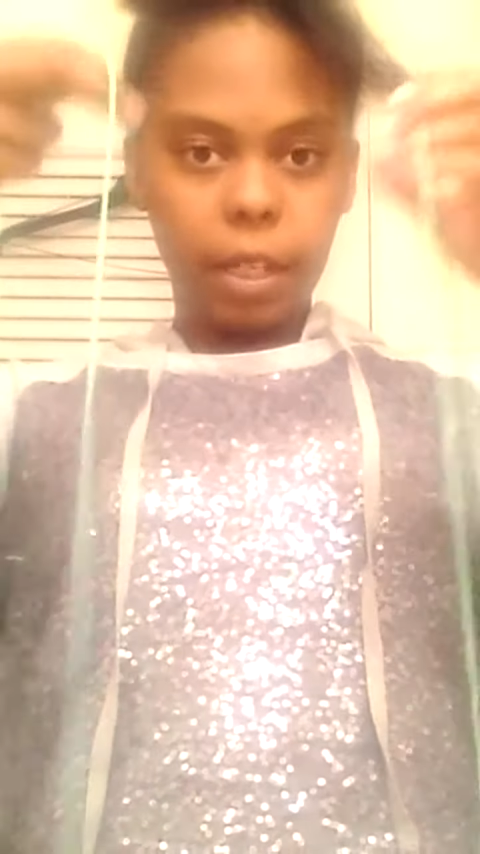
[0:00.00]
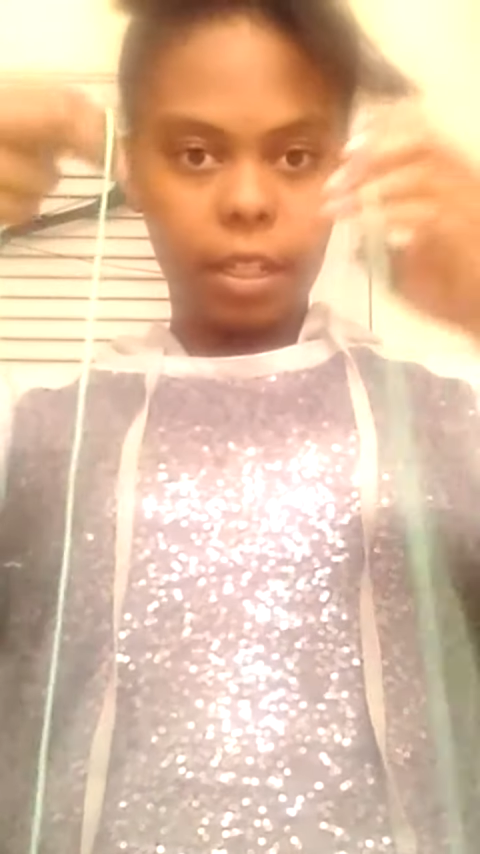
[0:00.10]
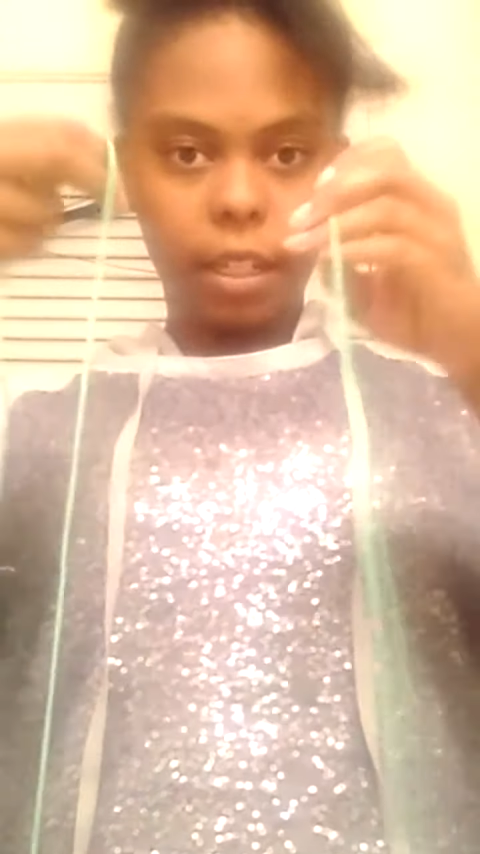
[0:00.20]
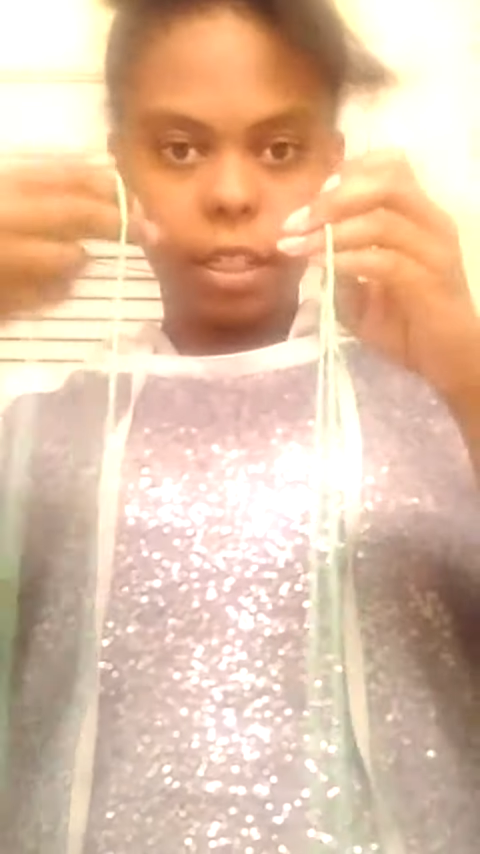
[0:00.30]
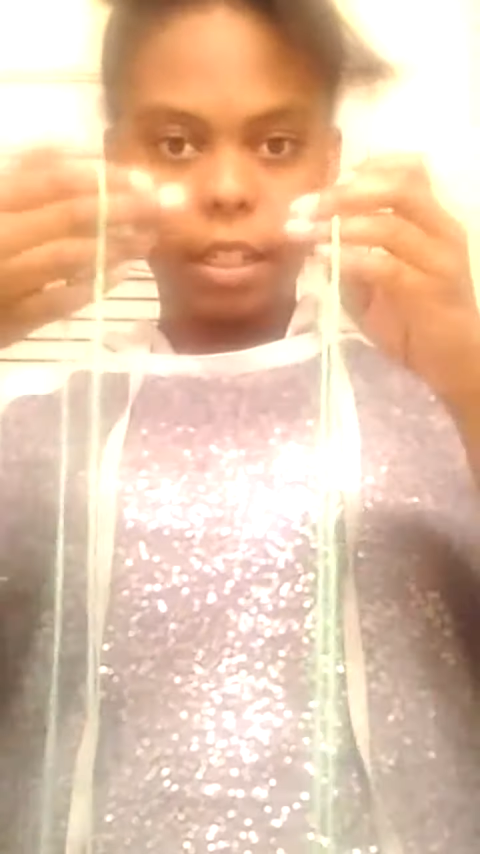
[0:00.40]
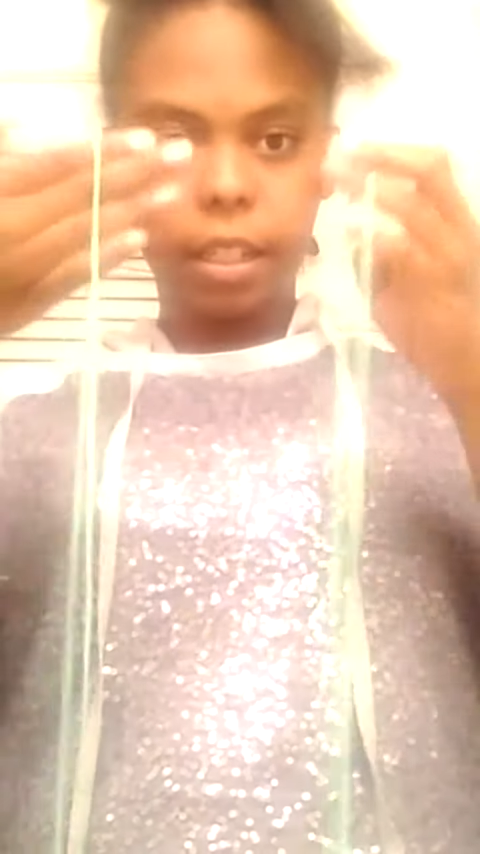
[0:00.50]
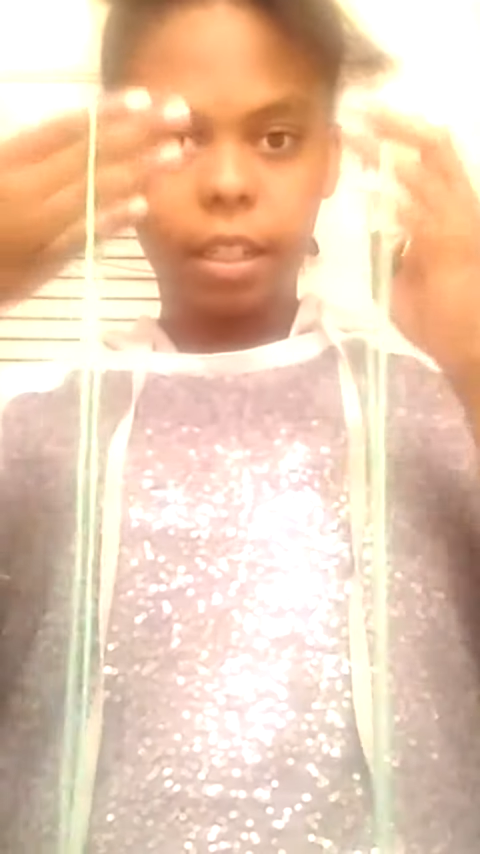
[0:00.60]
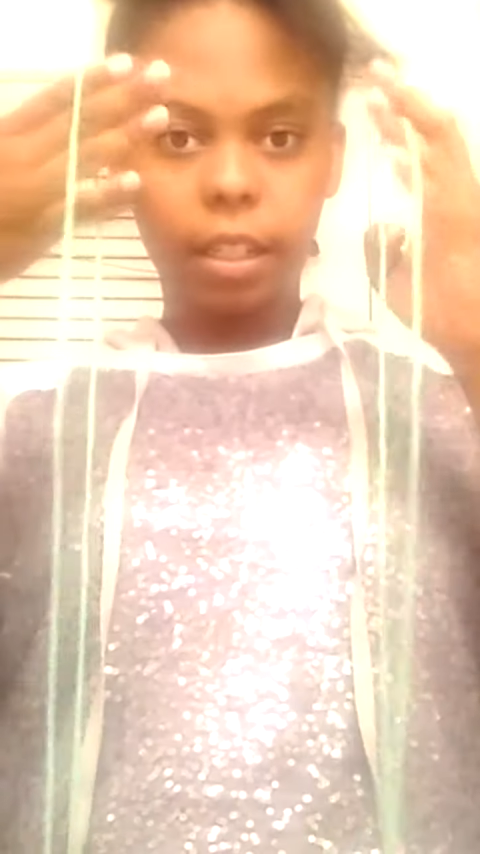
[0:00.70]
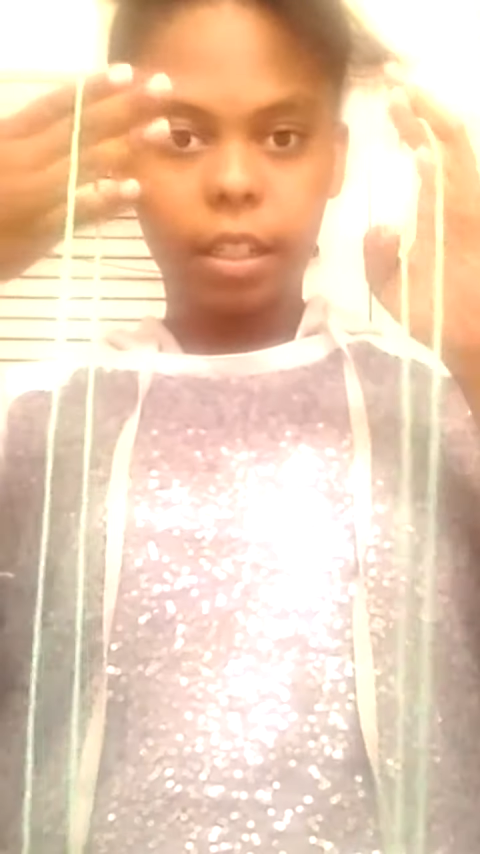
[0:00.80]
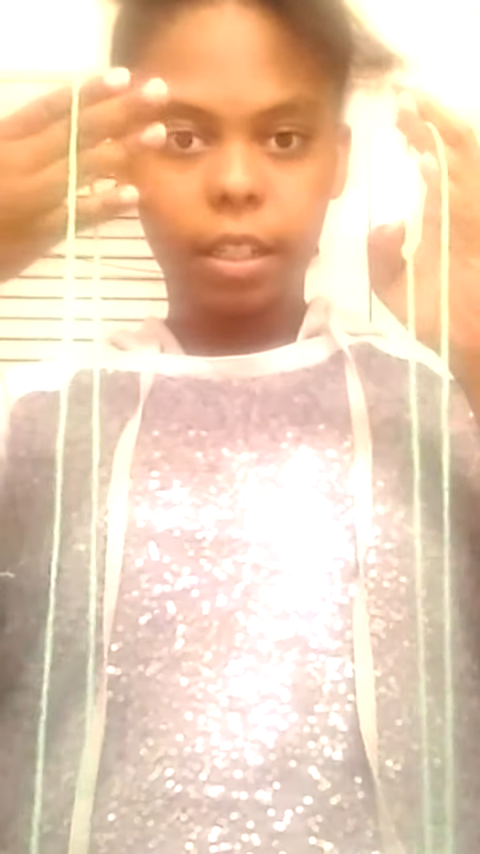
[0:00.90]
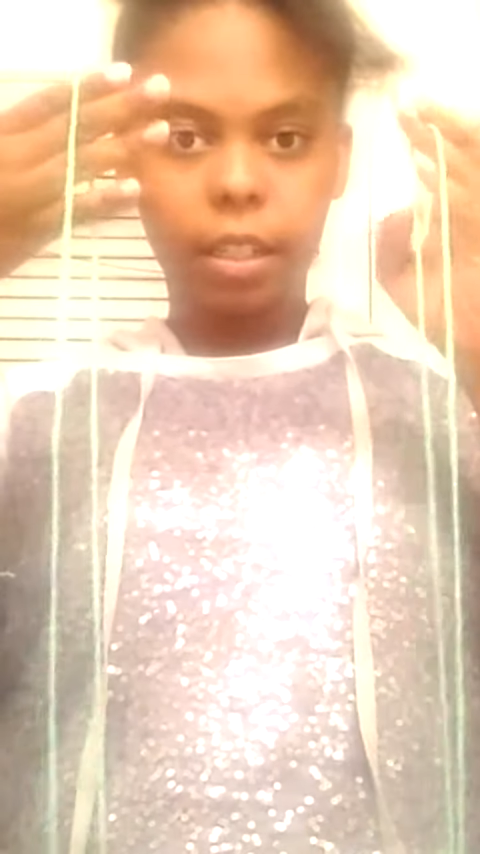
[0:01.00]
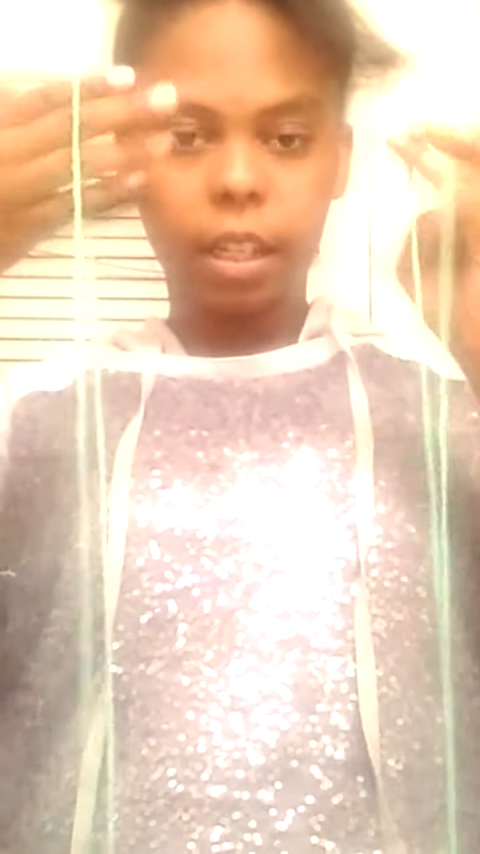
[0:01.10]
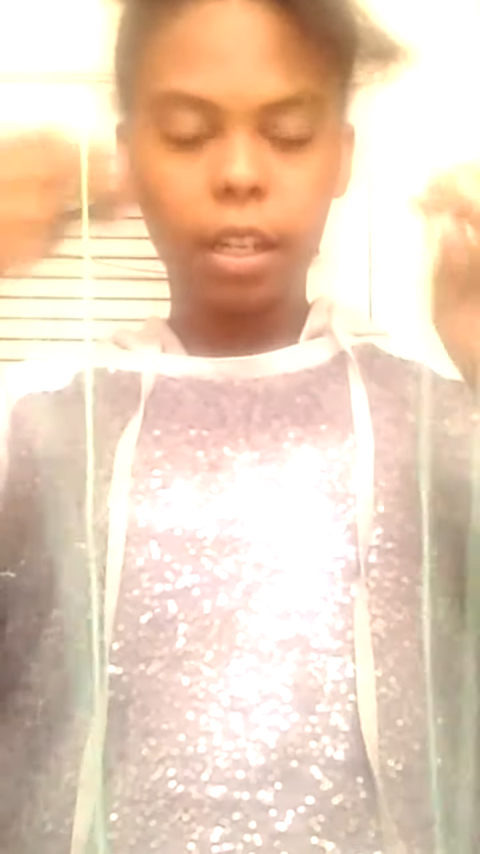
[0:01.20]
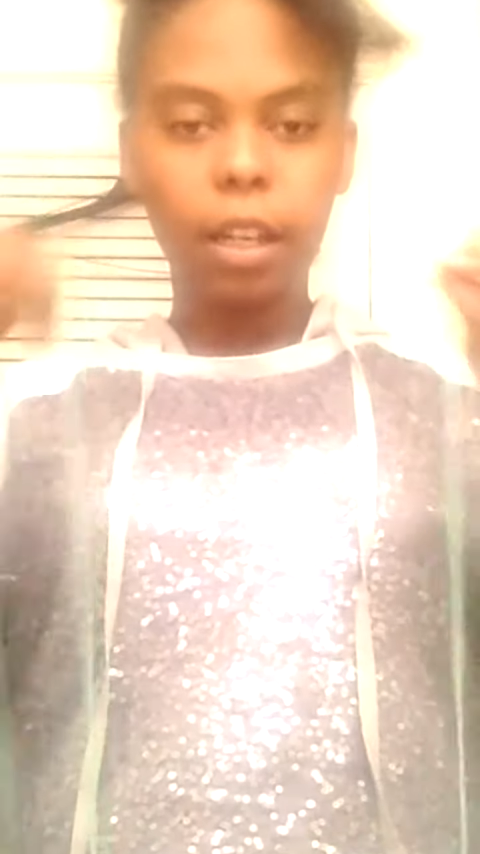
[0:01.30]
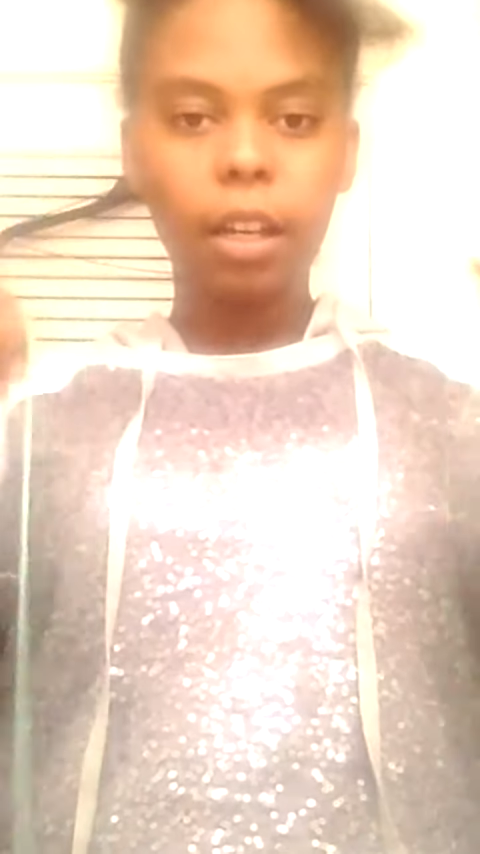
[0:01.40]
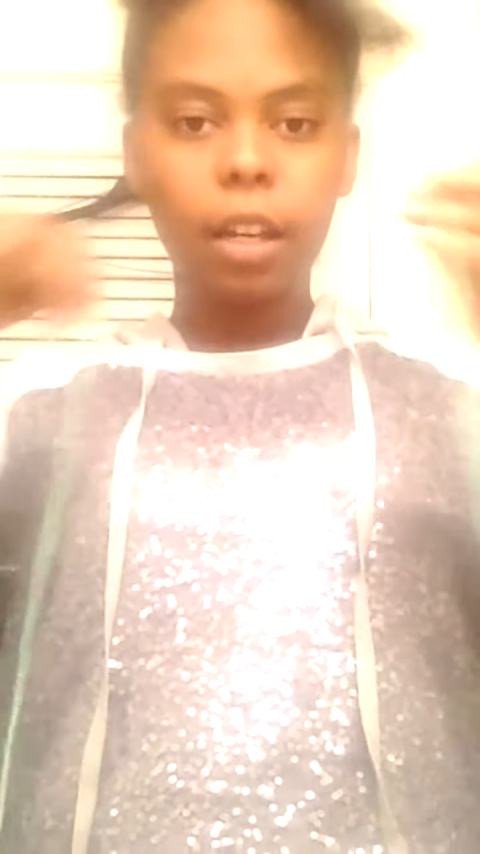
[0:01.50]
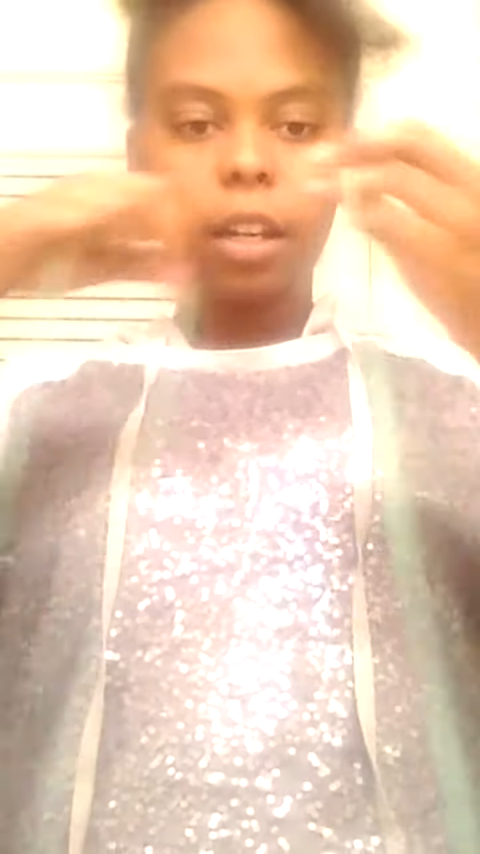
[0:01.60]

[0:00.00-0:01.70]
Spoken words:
pieces, see?